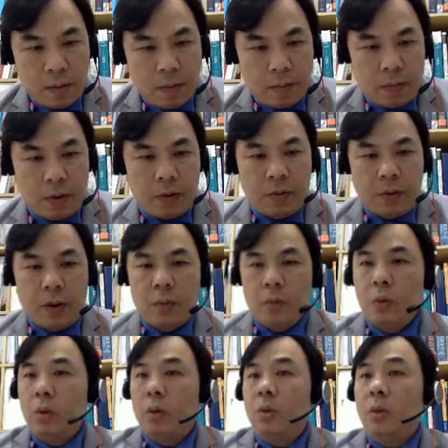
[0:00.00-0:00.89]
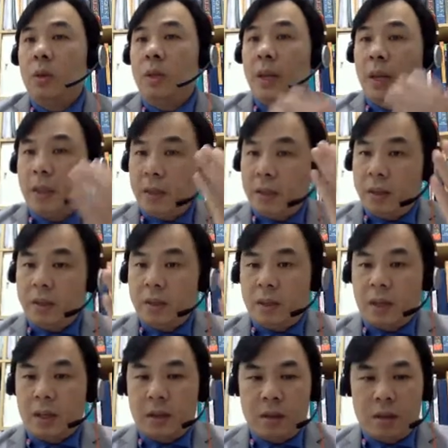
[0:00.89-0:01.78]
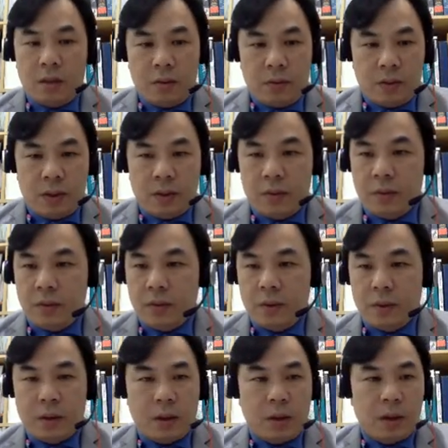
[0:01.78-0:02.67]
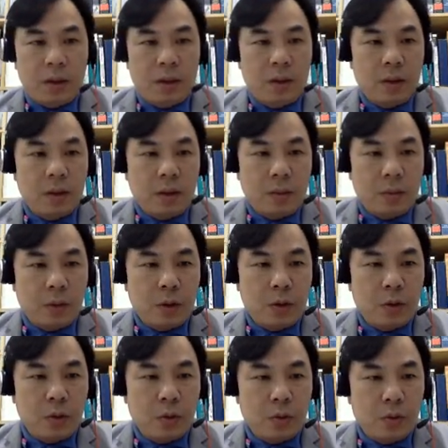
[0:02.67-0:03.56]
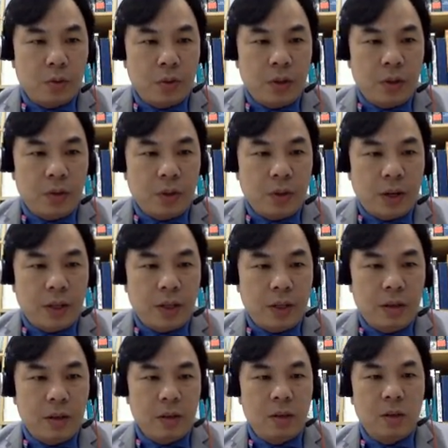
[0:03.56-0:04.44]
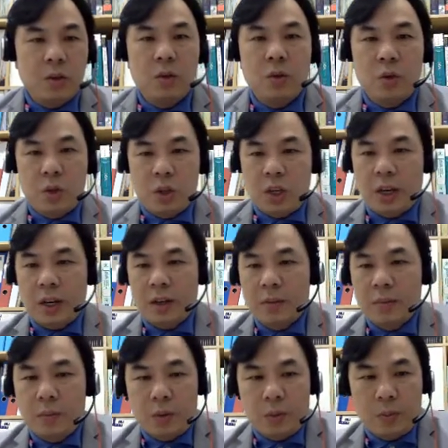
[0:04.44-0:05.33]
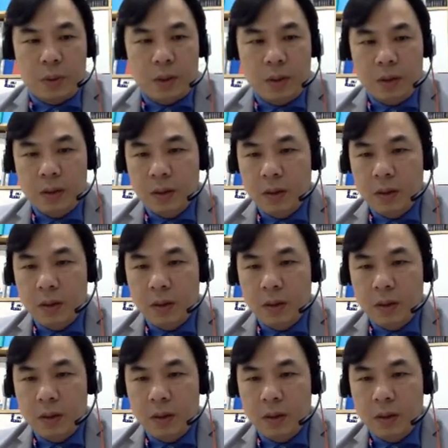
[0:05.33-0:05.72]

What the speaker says: If I were to get the second derivative, okay, I'm going to rewrite this just to check properly.